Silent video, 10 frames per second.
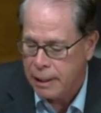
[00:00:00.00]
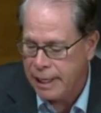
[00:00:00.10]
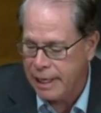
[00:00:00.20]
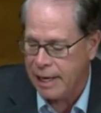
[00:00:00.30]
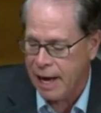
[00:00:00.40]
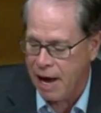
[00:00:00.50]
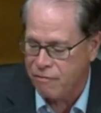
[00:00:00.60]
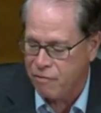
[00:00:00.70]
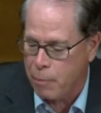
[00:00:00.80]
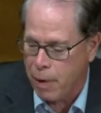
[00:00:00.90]
in
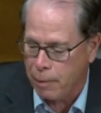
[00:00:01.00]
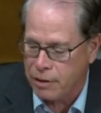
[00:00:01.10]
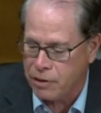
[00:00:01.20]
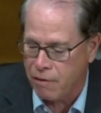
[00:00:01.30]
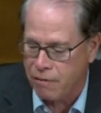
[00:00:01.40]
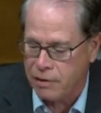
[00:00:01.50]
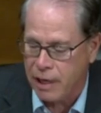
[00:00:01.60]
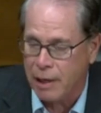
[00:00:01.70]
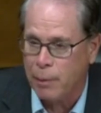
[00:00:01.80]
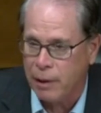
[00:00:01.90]
half for public servants
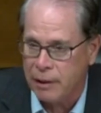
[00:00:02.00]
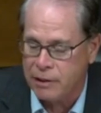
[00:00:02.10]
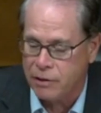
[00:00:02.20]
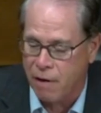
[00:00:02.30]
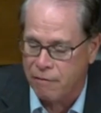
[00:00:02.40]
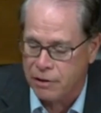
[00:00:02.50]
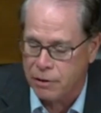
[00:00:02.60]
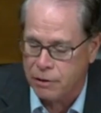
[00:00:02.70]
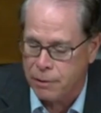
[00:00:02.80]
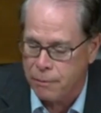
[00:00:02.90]
like police
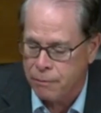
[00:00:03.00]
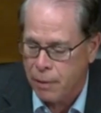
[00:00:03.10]
officers,